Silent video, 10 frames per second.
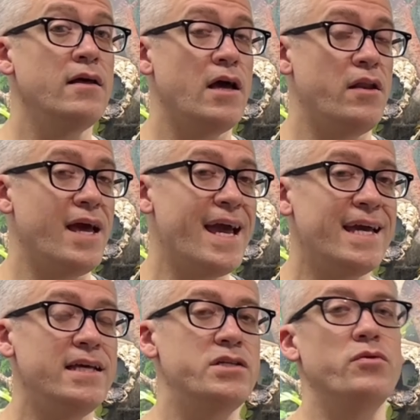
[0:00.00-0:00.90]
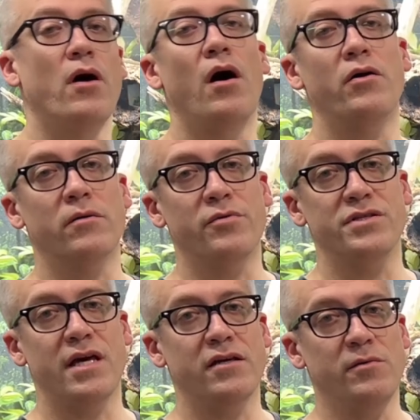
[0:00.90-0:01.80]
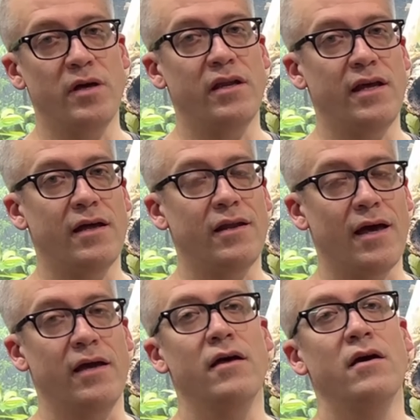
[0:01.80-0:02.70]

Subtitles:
and 80 to 100% humidity at night.